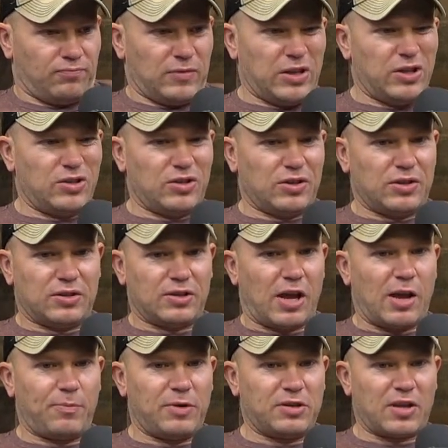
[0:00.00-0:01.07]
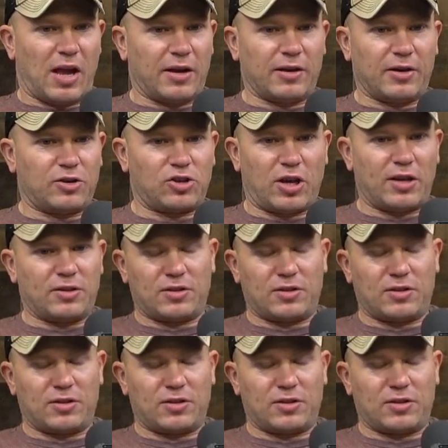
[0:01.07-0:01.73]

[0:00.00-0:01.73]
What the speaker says: he's just the type. He's not going to change